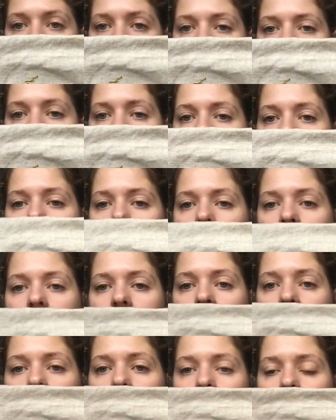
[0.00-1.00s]
This is her
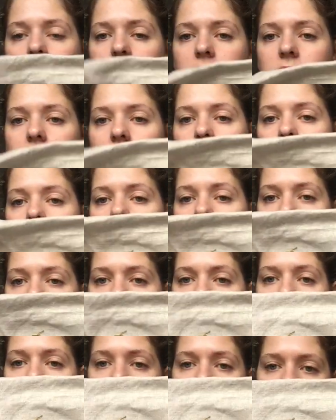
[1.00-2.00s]
knee,
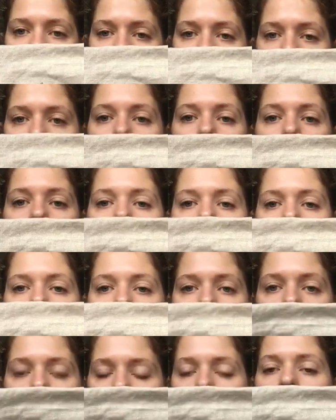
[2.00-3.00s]
and this is pretty
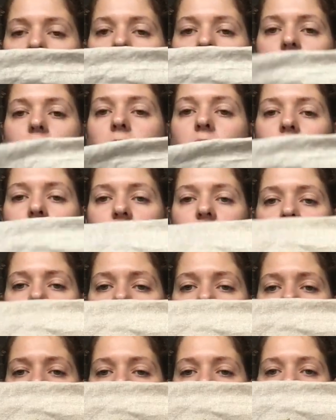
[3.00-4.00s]
much the middle portion. I
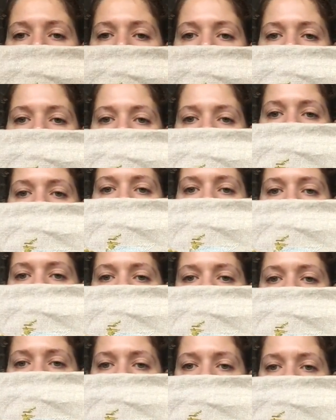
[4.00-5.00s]
started in the middle.